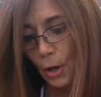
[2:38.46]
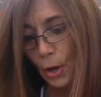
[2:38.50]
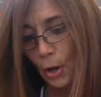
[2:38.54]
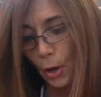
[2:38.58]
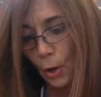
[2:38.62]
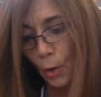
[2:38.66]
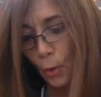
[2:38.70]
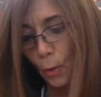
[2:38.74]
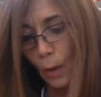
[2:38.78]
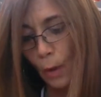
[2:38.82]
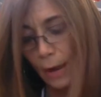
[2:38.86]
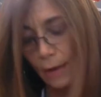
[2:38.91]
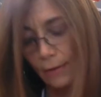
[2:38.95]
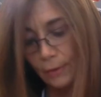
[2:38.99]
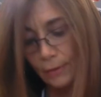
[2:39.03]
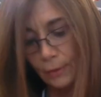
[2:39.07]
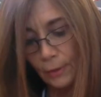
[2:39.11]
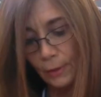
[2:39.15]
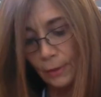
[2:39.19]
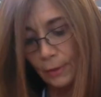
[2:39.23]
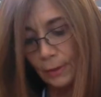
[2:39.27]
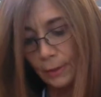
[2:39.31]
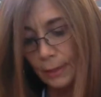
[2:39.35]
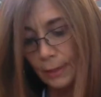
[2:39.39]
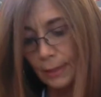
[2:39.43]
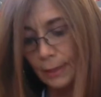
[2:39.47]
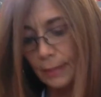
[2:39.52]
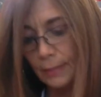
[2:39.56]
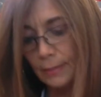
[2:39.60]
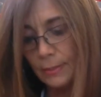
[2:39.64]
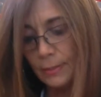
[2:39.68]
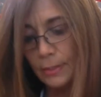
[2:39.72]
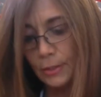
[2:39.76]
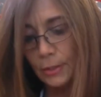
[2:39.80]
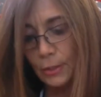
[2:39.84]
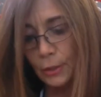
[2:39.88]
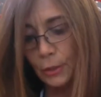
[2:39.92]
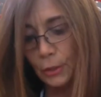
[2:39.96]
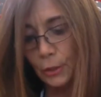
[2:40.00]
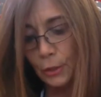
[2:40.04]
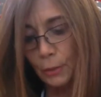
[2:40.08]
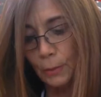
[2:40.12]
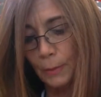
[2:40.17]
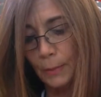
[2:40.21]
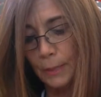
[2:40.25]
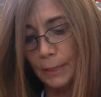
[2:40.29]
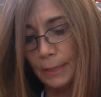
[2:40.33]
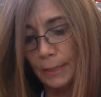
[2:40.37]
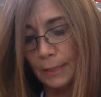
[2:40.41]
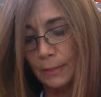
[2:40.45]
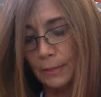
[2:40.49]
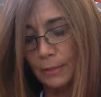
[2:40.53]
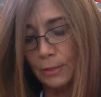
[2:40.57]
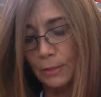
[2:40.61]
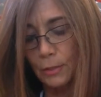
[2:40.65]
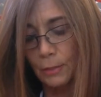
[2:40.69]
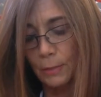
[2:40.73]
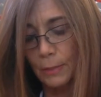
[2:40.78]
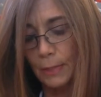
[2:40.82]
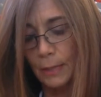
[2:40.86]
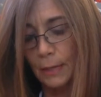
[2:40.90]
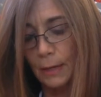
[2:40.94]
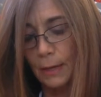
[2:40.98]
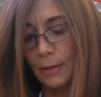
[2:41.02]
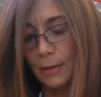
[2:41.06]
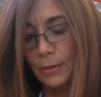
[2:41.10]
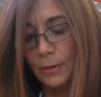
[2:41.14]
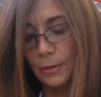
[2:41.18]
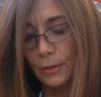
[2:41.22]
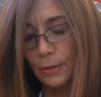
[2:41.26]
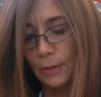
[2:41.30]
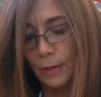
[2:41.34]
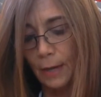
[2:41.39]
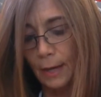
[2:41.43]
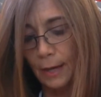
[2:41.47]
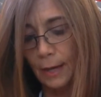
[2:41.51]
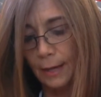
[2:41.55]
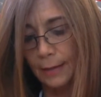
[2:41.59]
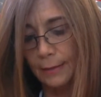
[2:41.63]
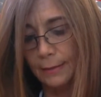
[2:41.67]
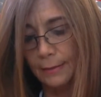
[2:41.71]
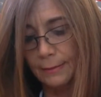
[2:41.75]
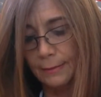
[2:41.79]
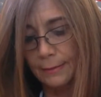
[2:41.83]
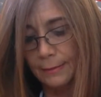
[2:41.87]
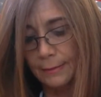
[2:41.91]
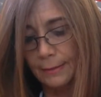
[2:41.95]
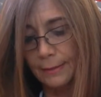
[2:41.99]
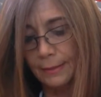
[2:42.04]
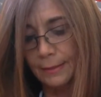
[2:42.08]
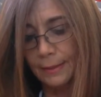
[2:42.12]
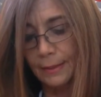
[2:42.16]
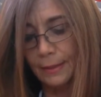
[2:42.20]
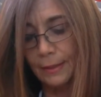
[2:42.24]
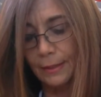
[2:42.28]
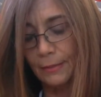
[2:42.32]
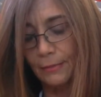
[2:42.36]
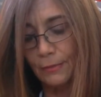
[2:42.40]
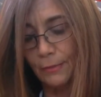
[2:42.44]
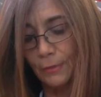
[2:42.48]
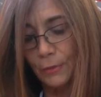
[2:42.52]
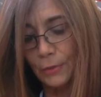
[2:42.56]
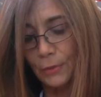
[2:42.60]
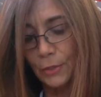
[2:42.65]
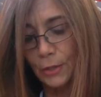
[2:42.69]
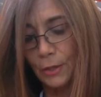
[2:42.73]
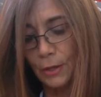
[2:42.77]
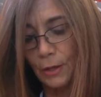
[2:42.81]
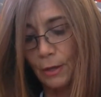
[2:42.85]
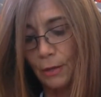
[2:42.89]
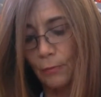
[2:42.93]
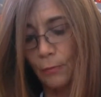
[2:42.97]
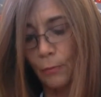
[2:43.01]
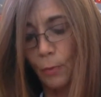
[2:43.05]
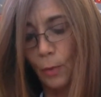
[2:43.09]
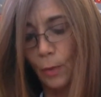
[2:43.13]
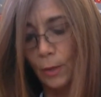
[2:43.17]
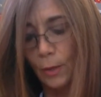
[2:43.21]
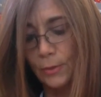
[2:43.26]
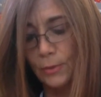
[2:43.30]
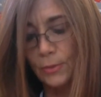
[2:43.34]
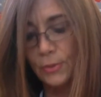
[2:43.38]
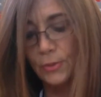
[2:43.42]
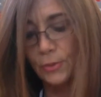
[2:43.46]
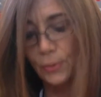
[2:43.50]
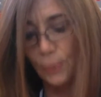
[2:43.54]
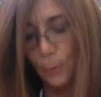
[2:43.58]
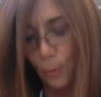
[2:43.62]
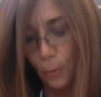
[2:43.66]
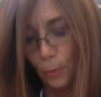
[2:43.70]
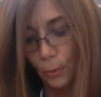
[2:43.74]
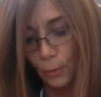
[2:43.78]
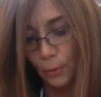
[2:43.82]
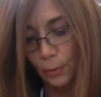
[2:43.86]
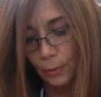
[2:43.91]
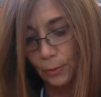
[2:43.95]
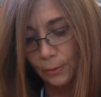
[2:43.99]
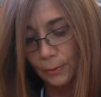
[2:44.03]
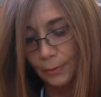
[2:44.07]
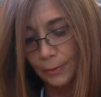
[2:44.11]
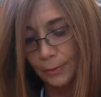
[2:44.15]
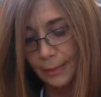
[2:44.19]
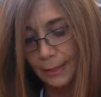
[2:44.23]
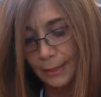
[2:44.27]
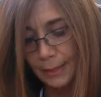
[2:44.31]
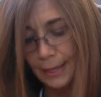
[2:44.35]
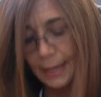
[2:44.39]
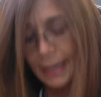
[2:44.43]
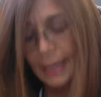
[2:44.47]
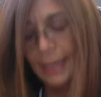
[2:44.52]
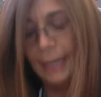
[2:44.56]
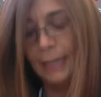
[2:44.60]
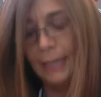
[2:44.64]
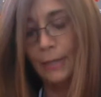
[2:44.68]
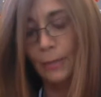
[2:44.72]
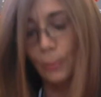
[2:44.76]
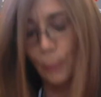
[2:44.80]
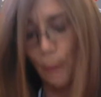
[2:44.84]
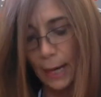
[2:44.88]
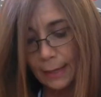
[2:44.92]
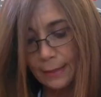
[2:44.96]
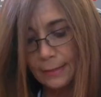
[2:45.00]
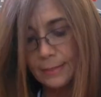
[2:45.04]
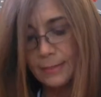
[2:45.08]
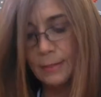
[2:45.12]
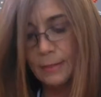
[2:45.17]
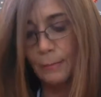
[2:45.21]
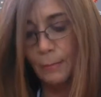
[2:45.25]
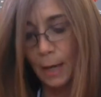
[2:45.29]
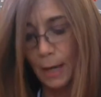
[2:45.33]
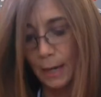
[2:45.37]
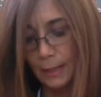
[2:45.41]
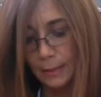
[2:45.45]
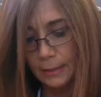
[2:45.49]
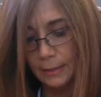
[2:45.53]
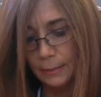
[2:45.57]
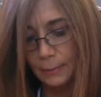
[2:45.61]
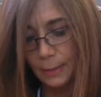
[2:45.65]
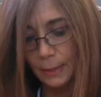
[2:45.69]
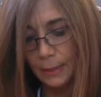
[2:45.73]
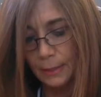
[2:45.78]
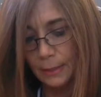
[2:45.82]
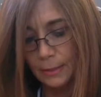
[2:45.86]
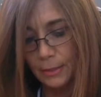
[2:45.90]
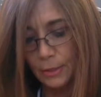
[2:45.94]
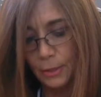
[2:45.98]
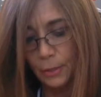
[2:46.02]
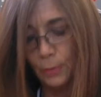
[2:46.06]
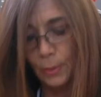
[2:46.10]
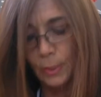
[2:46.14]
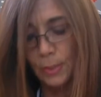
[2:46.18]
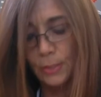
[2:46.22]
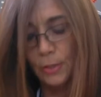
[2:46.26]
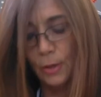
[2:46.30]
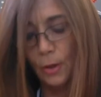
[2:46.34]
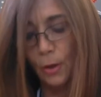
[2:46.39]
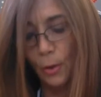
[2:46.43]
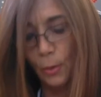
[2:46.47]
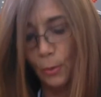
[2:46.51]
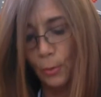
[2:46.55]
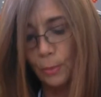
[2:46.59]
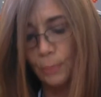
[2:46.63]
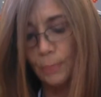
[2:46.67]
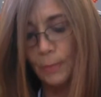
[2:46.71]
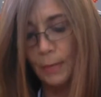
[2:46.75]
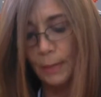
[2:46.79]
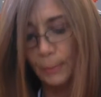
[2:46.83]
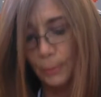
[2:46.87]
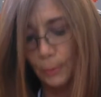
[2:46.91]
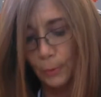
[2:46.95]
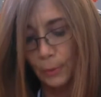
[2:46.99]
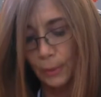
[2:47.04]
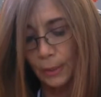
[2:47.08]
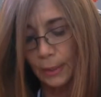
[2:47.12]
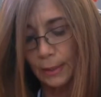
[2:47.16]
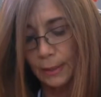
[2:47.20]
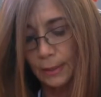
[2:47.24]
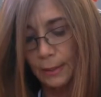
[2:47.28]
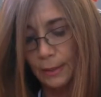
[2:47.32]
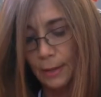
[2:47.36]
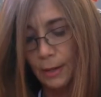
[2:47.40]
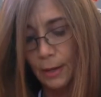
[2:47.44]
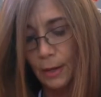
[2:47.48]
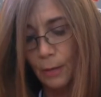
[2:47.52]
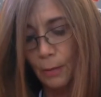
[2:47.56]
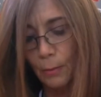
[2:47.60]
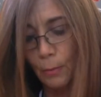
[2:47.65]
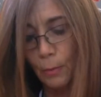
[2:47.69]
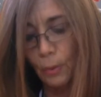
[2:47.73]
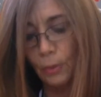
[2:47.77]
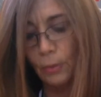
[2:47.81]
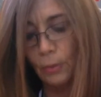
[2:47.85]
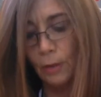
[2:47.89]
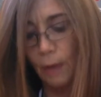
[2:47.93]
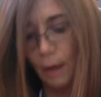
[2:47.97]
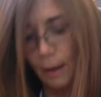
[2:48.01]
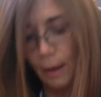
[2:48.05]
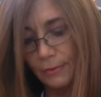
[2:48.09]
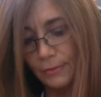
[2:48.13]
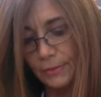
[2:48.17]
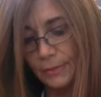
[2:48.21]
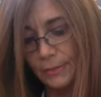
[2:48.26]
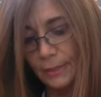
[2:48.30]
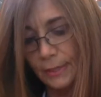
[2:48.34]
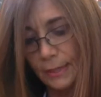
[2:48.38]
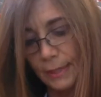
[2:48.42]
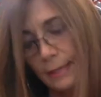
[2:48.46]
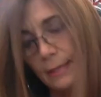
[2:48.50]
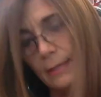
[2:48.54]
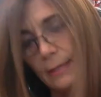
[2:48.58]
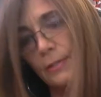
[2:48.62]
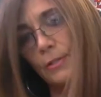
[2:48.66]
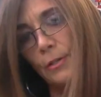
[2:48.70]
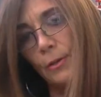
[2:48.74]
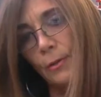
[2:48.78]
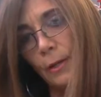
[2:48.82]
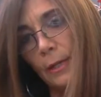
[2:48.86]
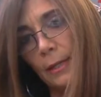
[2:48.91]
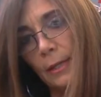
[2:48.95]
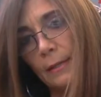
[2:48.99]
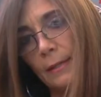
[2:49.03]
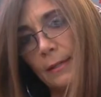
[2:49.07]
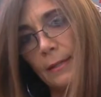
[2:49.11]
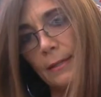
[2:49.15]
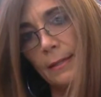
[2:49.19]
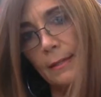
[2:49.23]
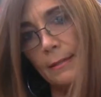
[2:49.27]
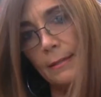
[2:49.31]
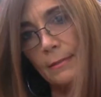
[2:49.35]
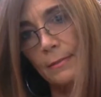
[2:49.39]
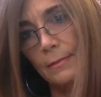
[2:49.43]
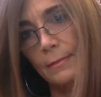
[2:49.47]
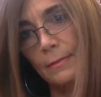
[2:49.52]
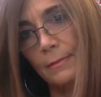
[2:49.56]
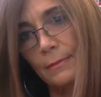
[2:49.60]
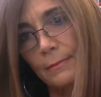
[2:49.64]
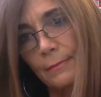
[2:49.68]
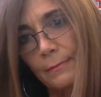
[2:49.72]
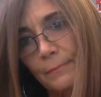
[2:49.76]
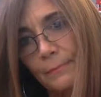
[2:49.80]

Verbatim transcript: Whoever is the human instrument under God in the conversion of one soul, erects a monument to his own memory more lofty and enduring than this.